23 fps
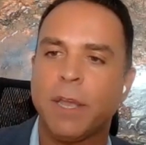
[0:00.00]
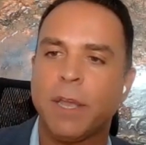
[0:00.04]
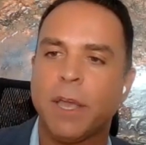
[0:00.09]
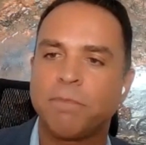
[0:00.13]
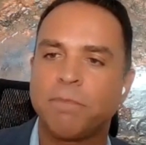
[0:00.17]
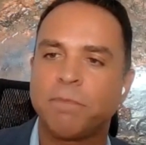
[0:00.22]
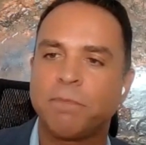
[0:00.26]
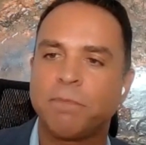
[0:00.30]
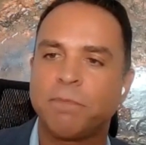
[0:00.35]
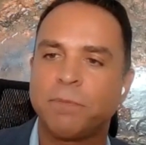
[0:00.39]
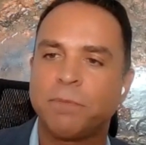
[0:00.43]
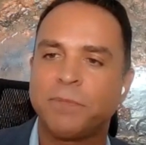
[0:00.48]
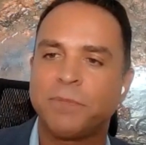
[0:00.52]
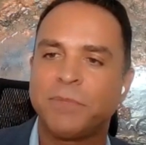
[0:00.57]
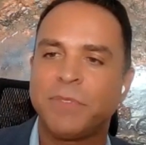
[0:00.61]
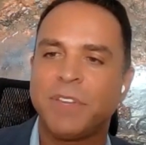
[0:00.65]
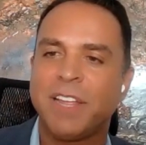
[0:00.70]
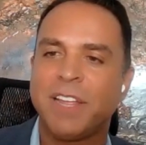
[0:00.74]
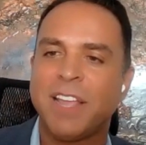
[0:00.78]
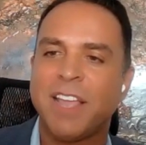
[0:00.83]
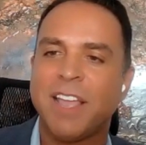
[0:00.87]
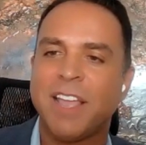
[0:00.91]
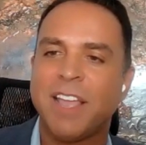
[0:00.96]
my gut.
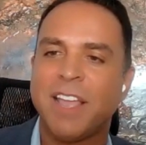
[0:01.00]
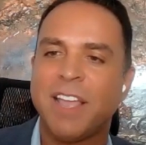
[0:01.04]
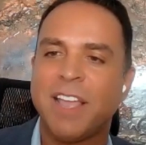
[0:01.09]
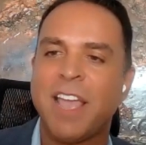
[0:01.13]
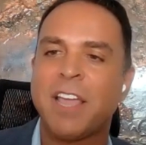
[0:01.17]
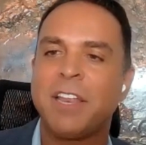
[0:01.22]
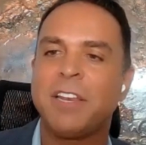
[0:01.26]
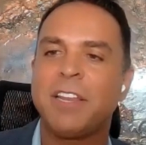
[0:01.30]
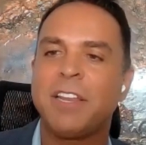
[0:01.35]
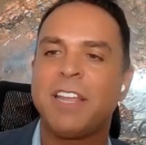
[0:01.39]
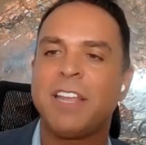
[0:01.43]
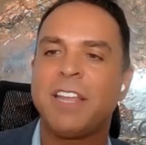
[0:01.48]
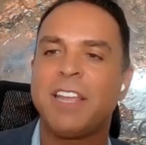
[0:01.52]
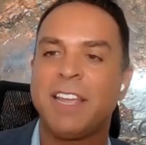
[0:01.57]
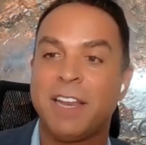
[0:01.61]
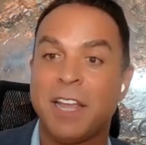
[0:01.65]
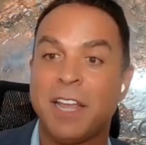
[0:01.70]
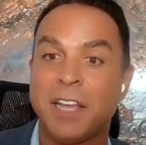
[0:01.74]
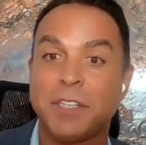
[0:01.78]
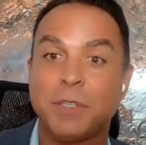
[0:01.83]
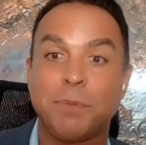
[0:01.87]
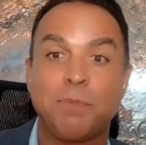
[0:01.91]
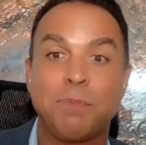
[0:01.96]
And
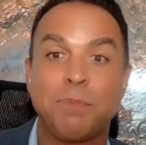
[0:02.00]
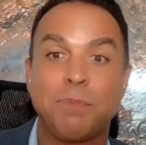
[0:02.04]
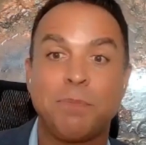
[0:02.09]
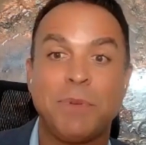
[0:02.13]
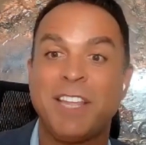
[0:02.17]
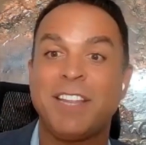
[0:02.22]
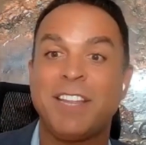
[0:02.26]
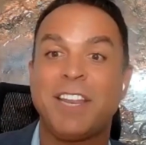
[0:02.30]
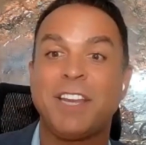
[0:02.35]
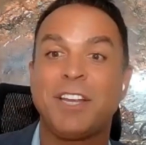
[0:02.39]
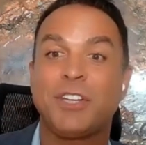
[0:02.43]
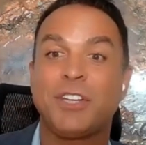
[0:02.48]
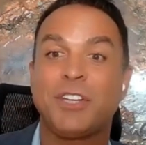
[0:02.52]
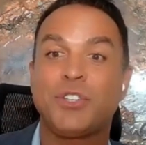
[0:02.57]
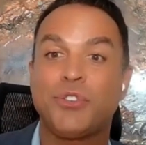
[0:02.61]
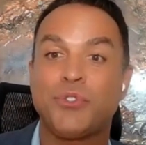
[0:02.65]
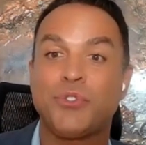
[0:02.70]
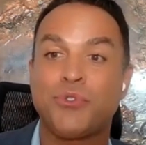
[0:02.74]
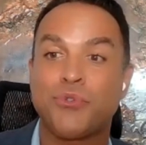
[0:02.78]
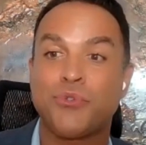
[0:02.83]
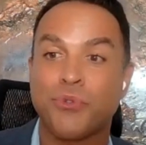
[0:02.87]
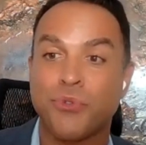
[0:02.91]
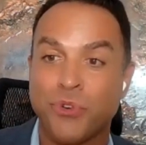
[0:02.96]
it has been an
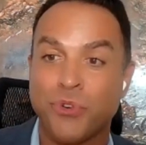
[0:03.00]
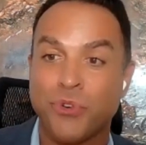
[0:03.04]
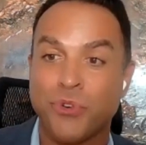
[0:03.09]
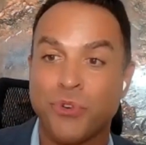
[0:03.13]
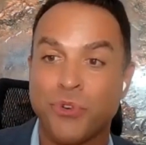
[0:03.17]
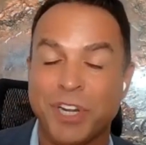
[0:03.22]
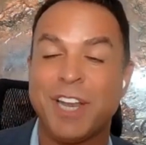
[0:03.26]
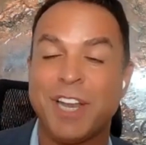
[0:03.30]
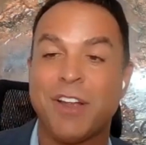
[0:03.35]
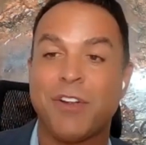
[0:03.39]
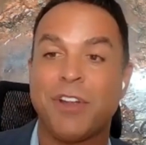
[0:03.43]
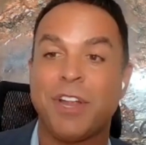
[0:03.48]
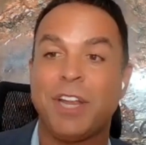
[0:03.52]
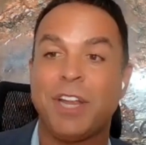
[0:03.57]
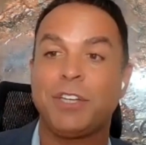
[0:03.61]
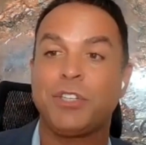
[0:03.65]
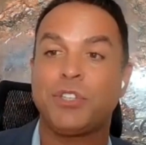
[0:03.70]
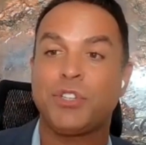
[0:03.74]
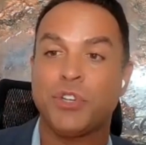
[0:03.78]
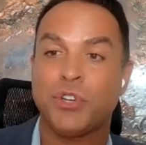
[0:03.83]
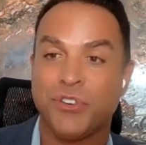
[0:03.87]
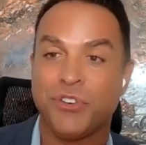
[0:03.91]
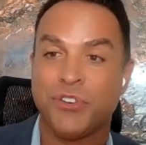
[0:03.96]

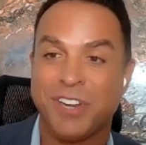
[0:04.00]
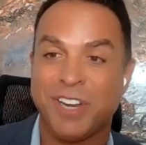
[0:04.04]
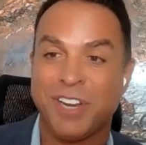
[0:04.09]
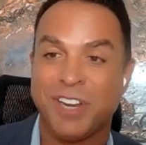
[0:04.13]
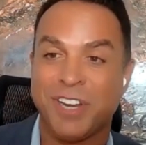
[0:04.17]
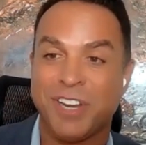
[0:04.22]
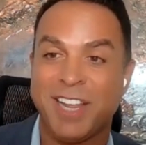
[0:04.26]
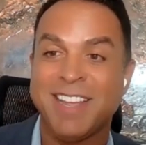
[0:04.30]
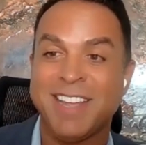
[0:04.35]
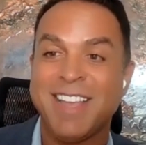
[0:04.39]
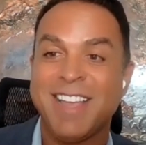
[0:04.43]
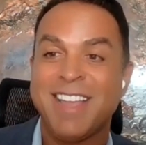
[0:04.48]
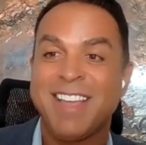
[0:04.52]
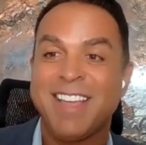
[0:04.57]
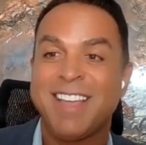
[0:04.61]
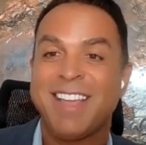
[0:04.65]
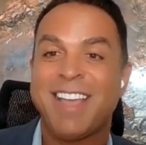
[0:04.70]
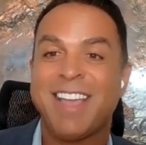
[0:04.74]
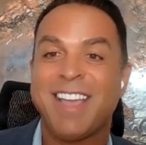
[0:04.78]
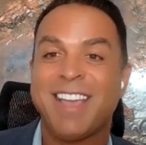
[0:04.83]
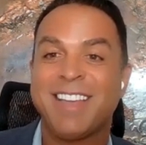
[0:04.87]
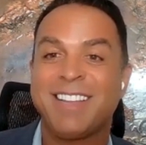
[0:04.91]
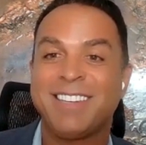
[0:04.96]
extraordinary journey.
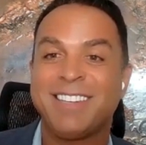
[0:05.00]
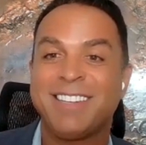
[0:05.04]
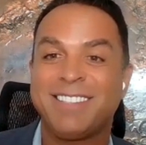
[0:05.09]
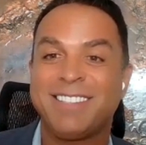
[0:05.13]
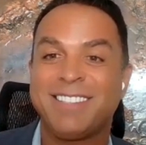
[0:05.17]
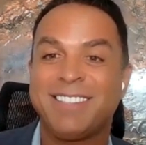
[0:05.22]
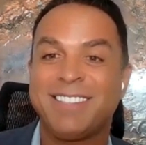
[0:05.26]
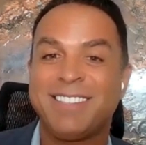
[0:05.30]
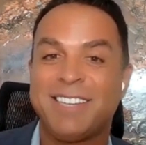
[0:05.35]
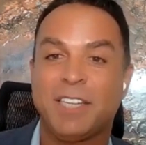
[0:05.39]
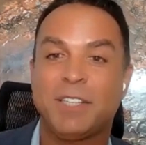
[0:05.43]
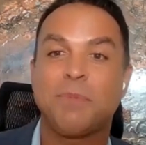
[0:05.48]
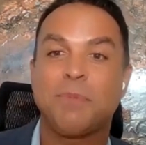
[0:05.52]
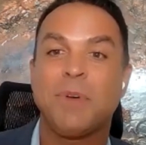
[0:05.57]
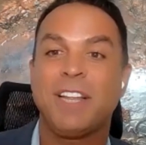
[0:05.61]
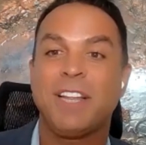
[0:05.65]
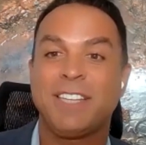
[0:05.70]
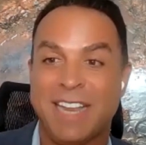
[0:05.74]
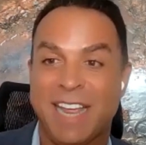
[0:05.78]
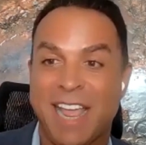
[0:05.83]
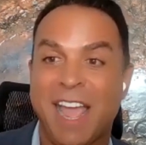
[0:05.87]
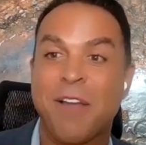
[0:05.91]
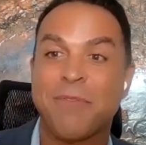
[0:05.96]
And
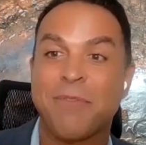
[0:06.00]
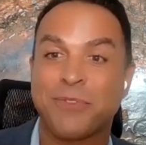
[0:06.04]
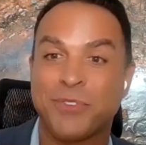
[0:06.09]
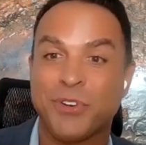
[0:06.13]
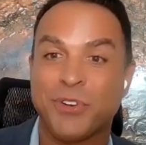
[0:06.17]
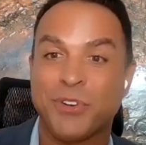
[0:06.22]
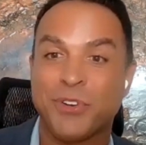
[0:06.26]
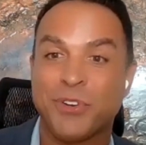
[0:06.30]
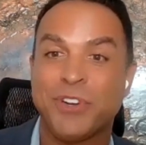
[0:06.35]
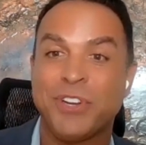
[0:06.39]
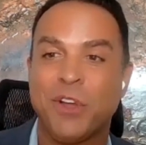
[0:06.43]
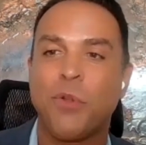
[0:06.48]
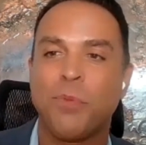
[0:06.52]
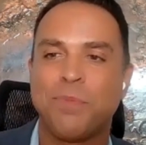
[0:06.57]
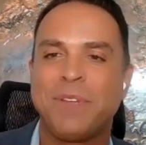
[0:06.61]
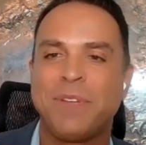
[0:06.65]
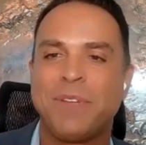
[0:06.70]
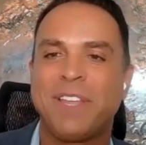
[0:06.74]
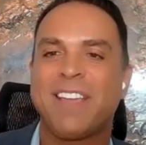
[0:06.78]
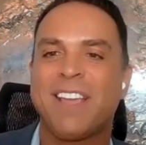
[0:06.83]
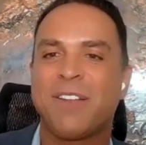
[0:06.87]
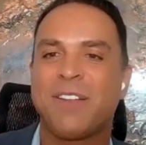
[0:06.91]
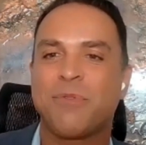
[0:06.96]
6 months after he
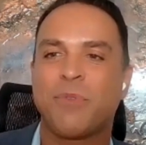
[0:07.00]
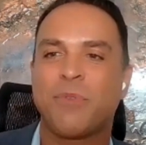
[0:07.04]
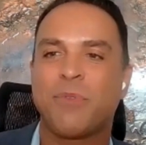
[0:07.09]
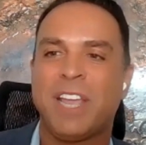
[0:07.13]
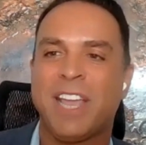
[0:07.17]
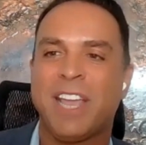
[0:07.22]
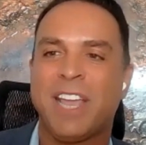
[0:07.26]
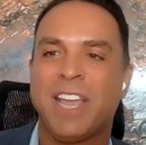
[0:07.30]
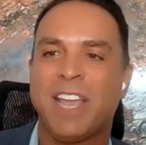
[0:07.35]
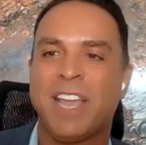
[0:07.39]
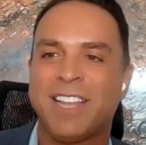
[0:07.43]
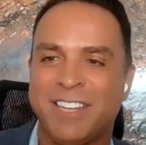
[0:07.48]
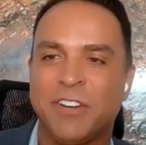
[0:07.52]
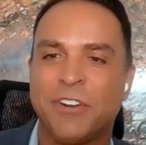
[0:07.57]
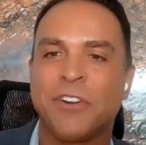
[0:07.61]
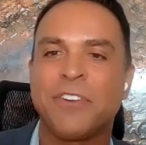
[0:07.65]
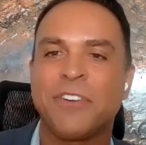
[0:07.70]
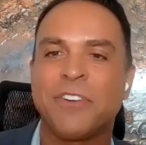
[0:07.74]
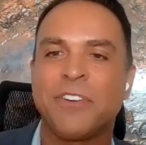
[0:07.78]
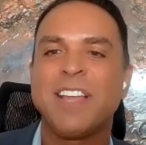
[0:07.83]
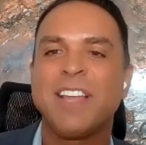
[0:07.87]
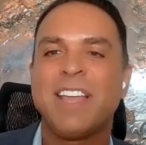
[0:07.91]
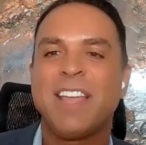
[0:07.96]
told me that, we
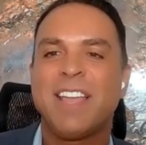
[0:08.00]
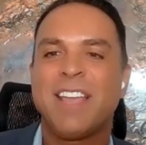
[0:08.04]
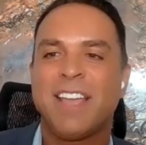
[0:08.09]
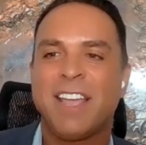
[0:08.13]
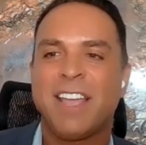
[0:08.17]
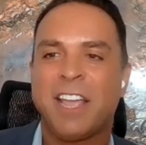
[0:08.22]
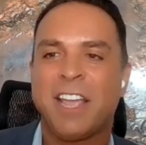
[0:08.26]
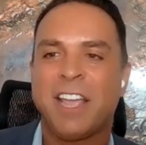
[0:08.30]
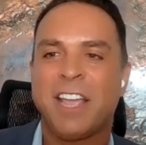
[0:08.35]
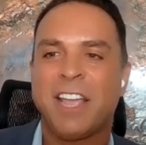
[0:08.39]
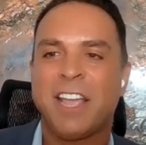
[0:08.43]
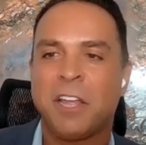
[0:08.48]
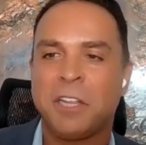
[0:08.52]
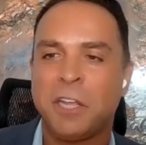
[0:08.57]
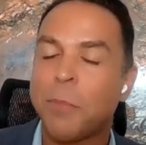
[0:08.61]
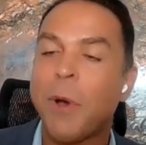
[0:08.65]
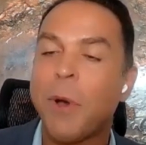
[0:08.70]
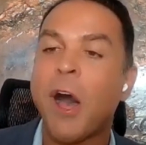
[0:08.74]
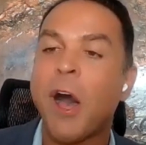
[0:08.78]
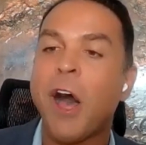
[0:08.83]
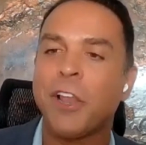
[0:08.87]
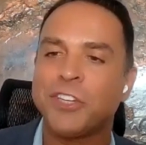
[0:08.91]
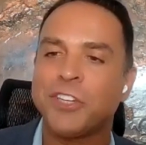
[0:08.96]
had dinner
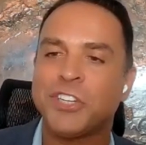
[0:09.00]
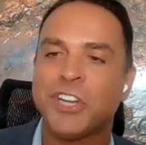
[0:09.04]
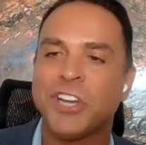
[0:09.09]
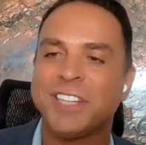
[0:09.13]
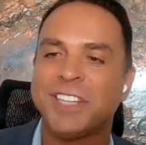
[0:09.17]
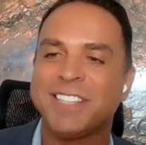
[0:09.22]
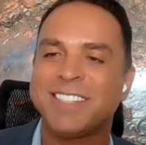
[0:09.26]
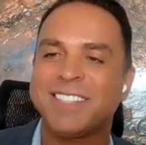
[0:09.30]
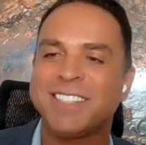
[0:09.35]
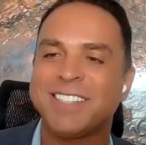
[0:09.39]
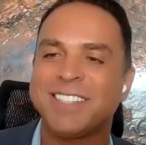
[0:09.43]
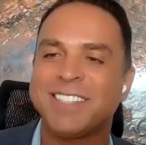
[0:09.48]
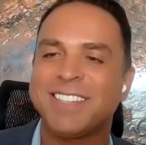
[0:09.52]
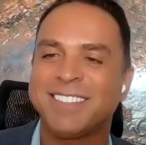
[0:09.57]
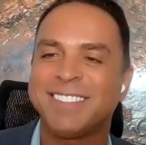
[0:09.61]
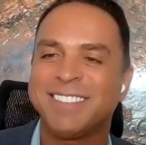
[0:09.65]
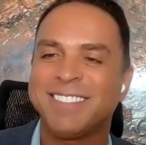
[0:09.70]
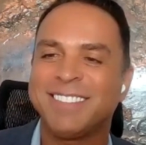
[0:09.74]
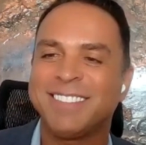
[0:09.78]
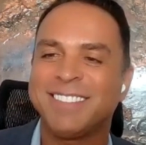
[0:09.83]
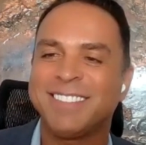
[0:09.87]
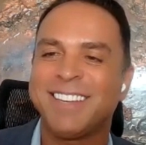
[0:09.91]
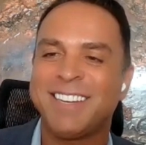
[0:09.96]
and he
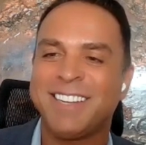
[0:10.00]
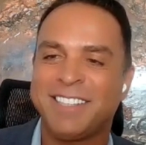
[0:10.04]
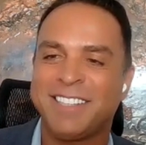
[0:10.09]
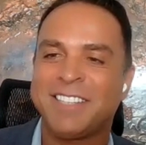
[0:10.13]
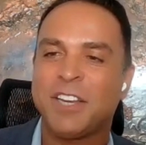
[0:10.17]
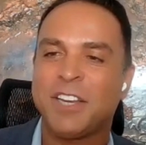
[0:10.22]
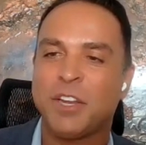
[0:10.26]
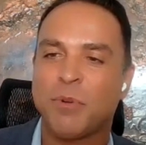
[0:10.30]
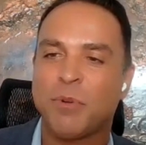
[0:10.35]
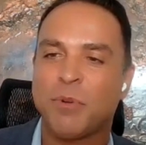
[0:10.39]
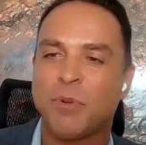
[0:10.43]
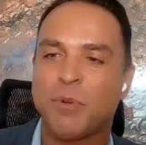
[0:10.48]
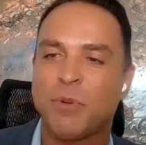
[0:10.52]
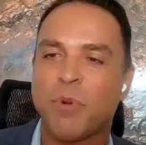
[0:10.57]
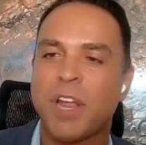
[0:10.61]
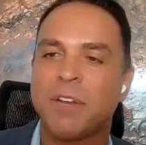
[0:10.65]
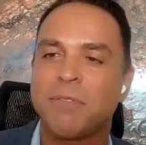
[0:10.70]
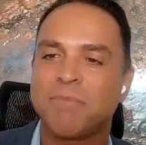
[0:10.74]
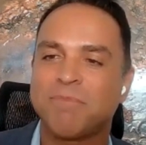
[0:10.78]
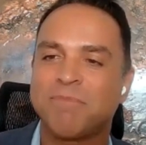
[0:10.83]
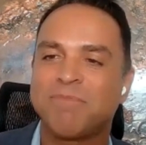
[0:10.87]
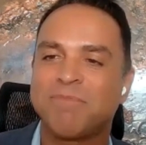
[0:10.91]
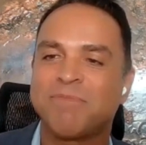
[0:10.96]
apologized. And he said, you
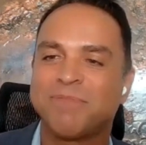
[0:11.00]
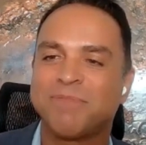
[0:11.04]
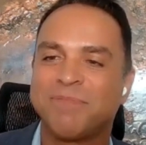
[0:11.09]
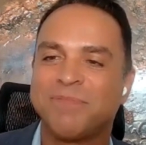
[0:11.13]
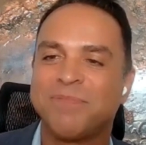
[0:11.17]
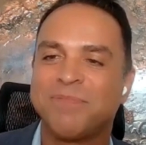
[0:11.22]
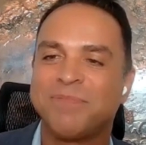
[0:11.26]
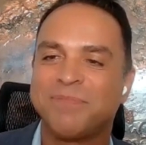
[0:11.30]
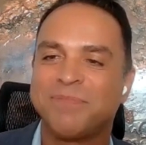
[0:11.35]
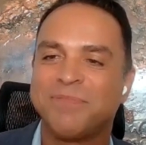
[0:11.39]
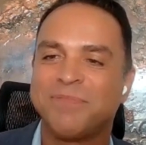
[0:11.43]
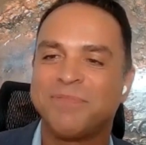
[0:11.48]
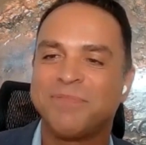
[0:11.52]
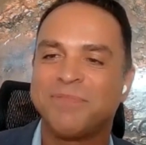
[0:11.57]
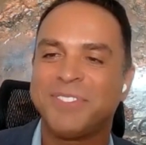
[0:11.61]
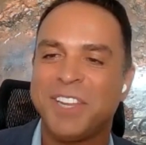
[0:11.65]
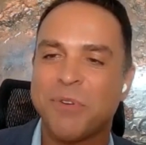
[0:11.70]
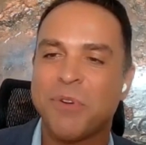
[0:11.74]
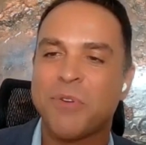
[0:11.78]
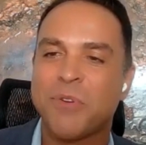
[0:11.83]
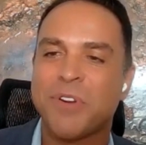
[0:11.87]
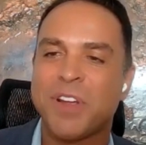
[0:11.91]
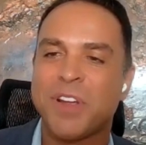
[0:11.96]
were right.
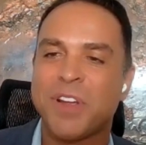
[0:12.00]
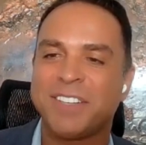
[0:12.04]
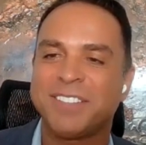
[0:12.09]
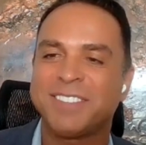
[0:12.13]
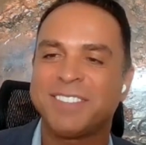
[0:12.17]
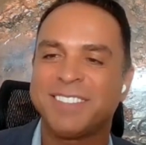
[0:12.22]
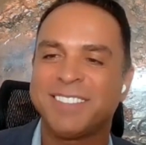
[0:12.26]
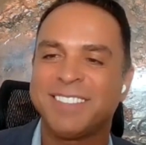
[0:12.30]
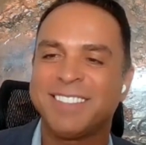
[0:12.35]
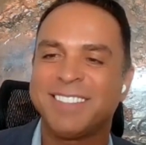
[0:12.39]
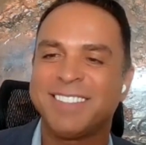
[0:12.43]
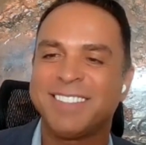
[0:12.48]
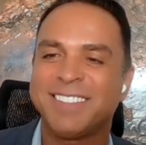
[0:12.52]
You were right.